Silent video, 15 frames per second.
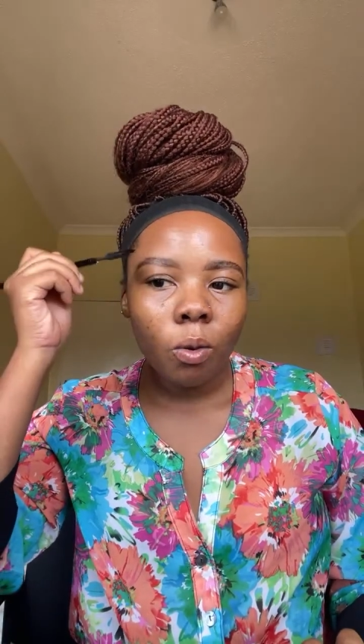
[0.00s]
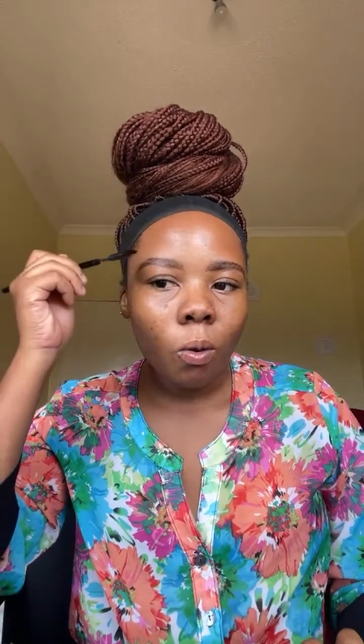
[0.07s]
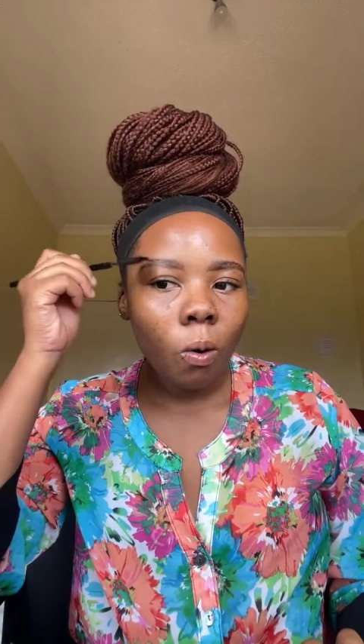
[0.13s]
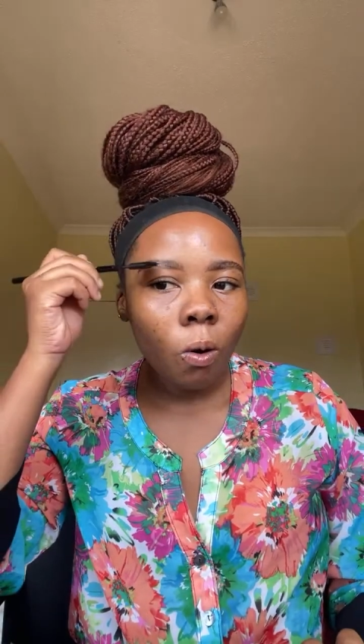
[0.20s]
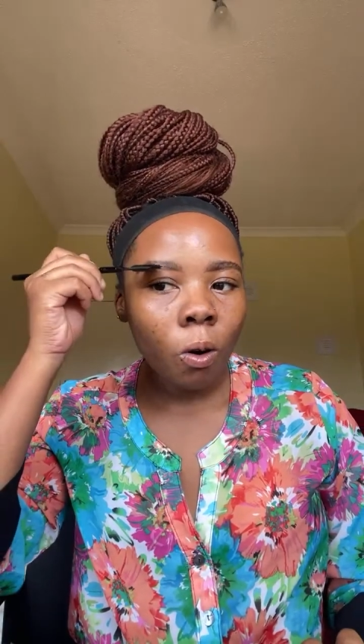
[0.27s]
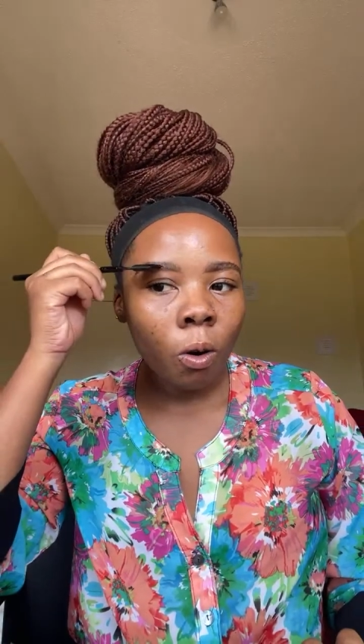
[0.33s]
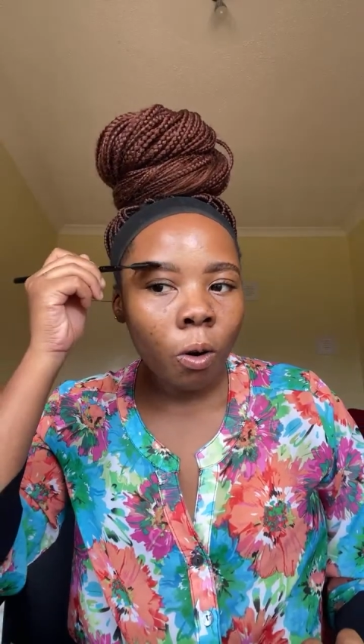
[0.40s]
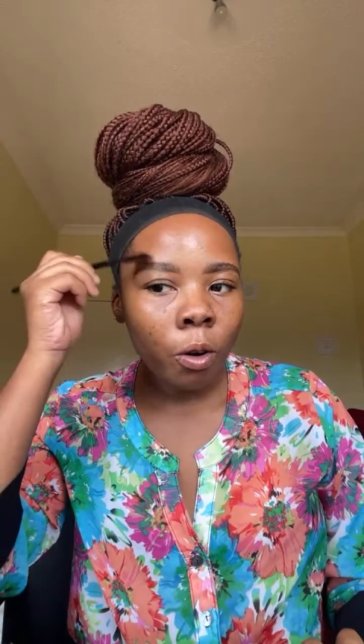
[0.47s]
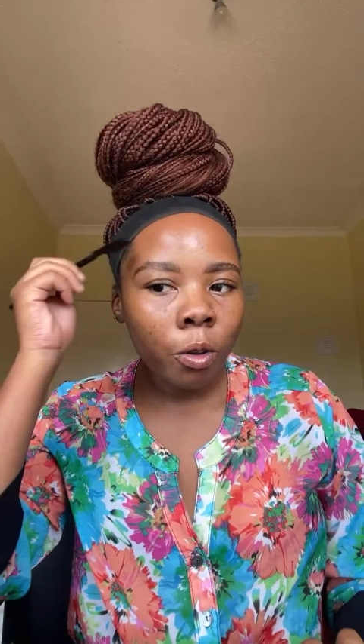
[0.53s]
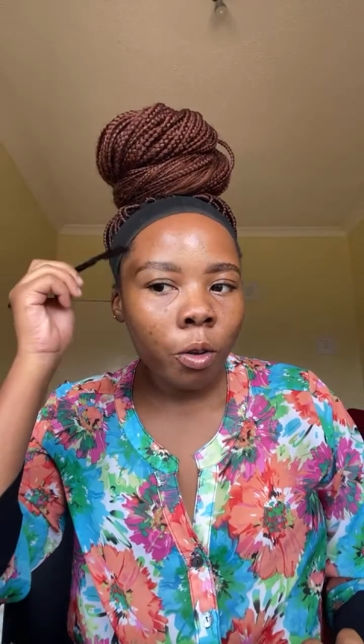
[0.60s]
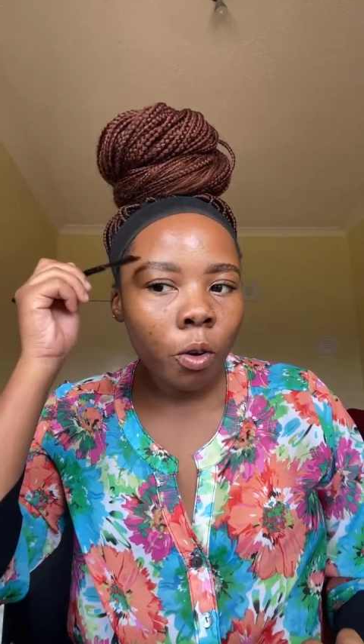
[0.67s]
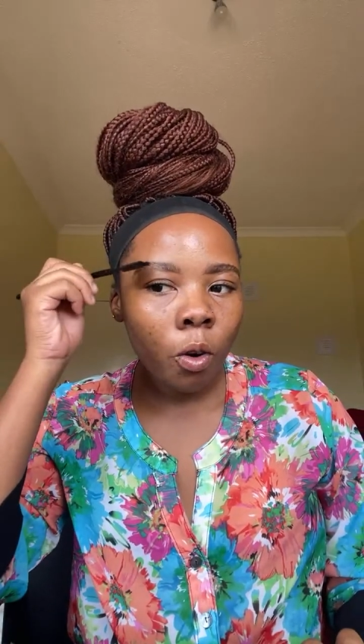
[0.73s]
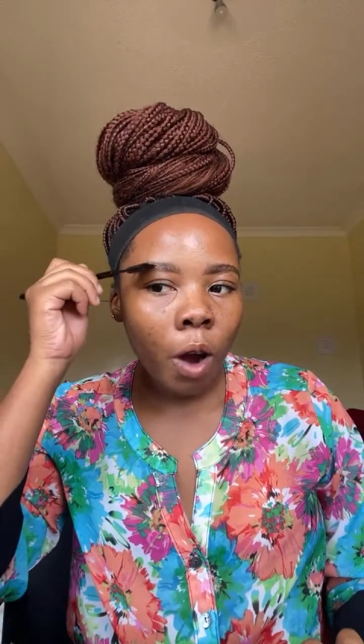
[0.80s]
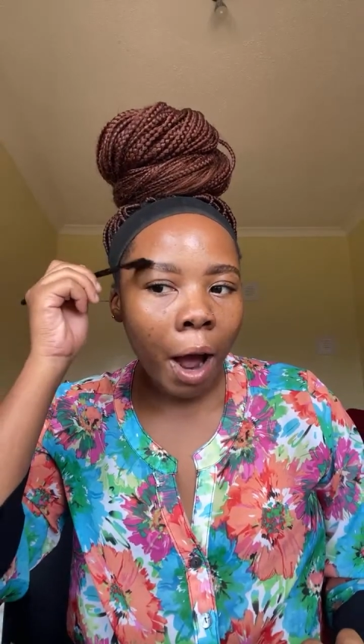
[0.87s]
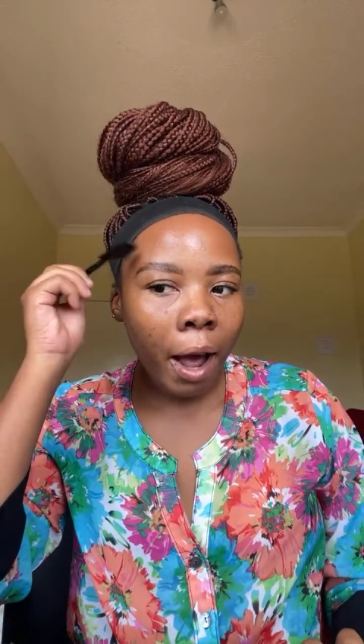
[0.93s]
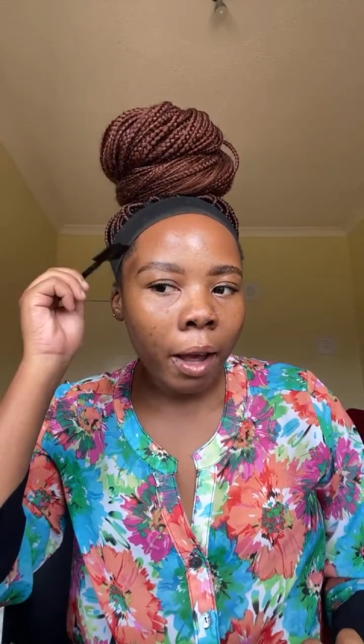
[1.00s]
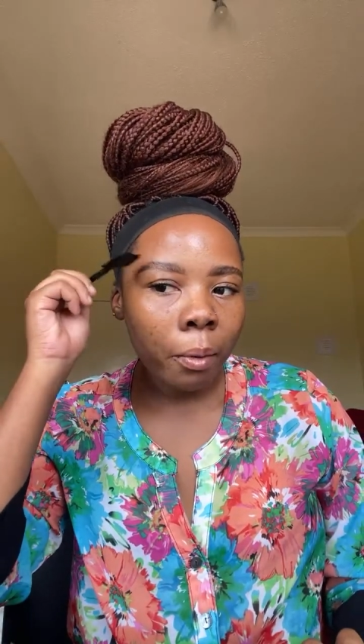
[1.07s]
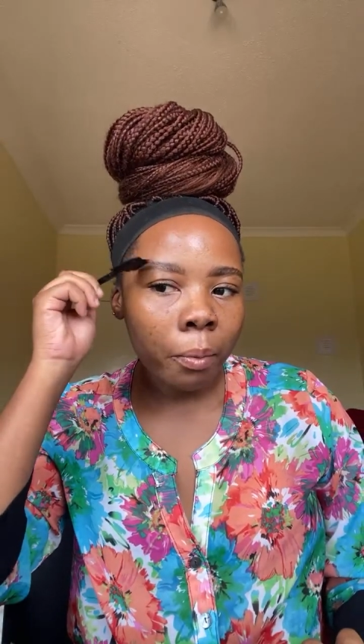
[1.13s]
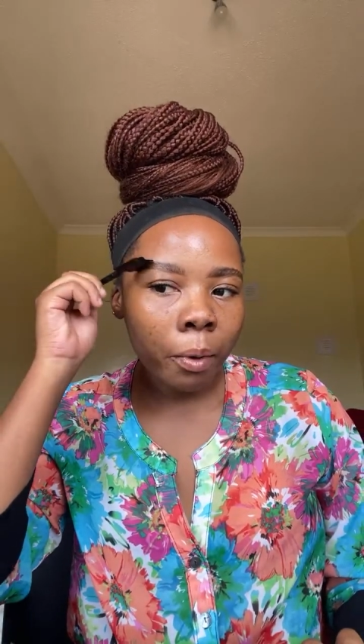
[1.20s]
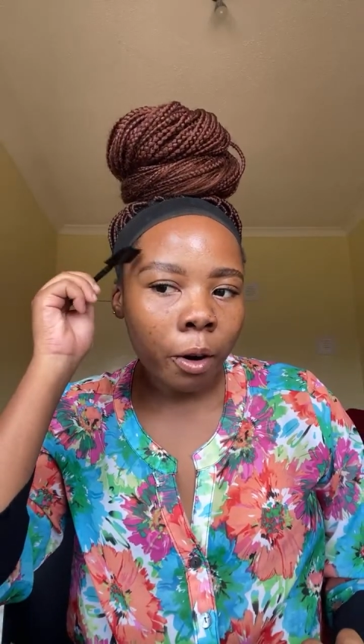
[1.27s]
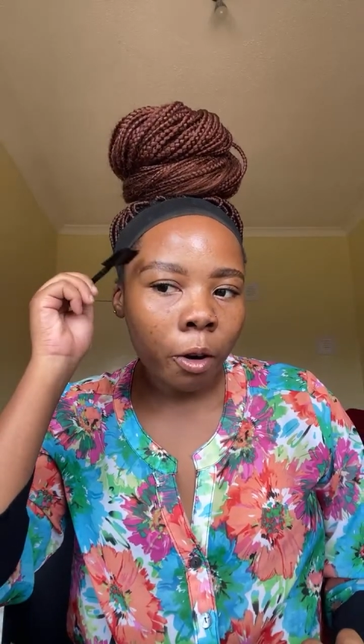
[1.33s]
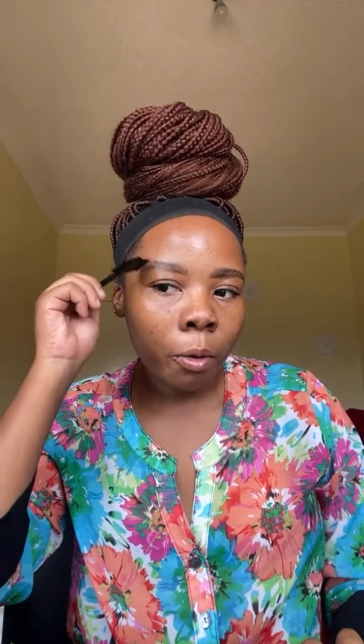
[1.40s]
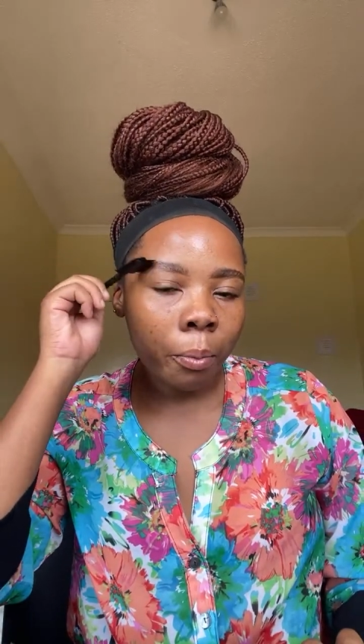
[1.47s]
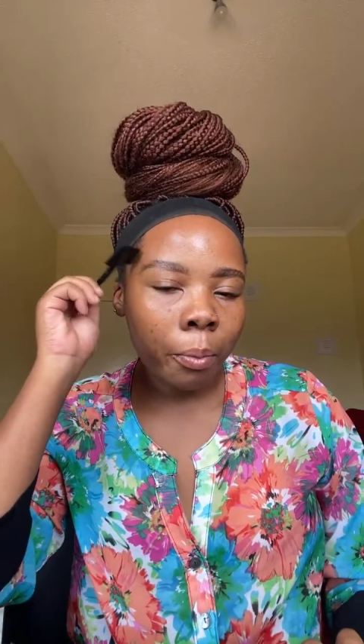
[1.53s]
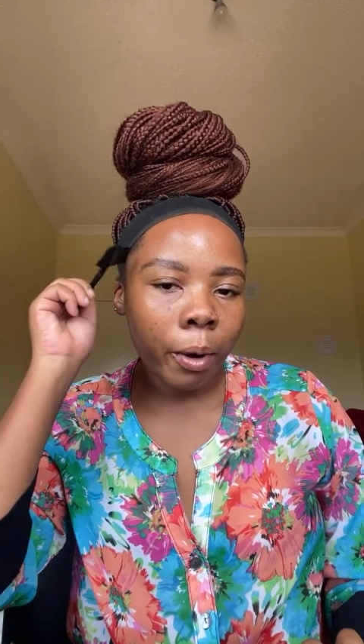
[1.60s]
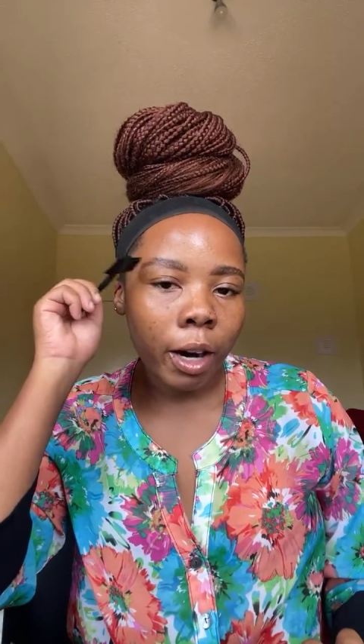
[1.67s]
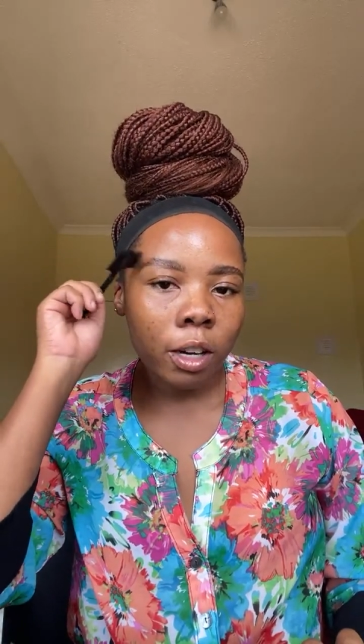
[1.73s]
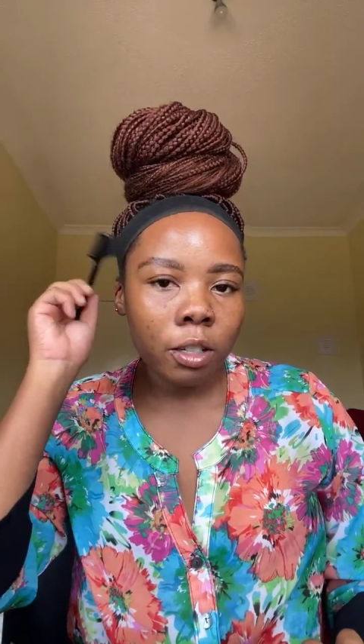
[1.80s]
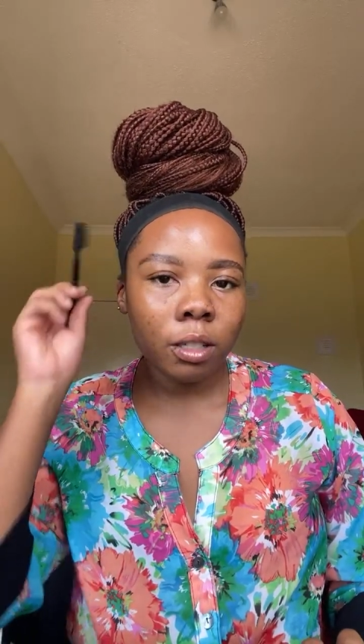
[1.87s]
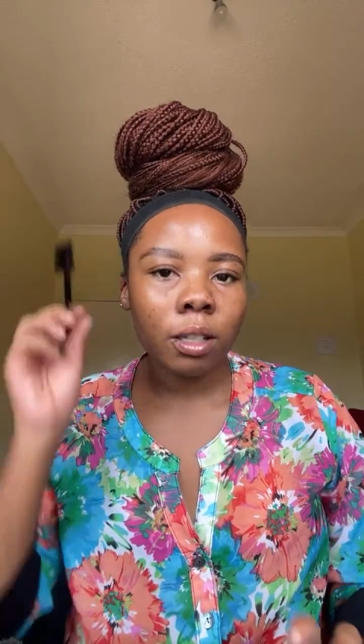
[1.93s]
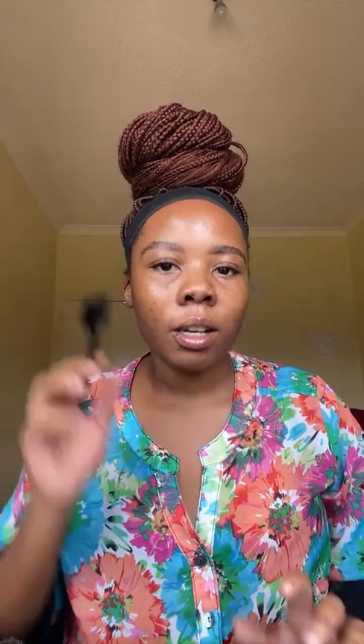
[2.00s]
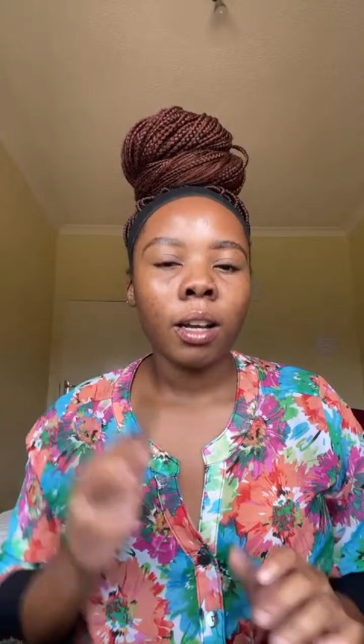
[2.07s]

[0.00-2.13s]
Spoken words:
or your eyebrow brush.